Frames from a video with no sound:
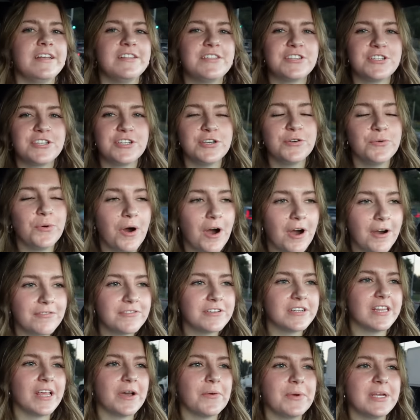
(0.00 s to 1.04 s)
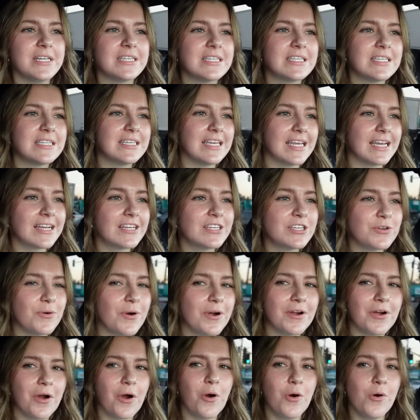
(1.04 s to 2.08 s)
It's too often that we stick to
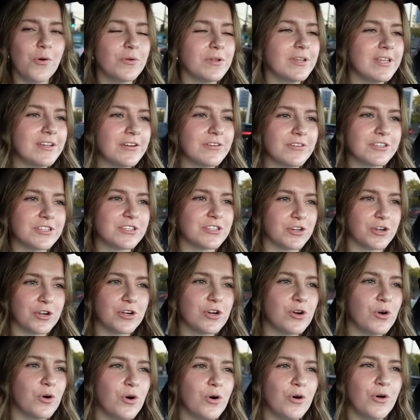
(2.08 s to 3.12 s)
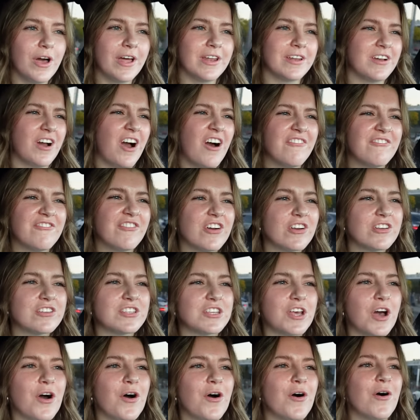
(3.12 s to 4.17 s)
our own little circle and comfort
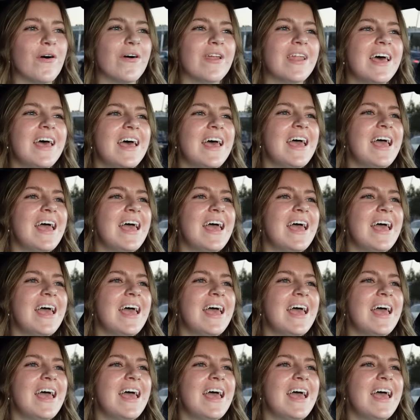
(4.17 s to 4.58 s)
zone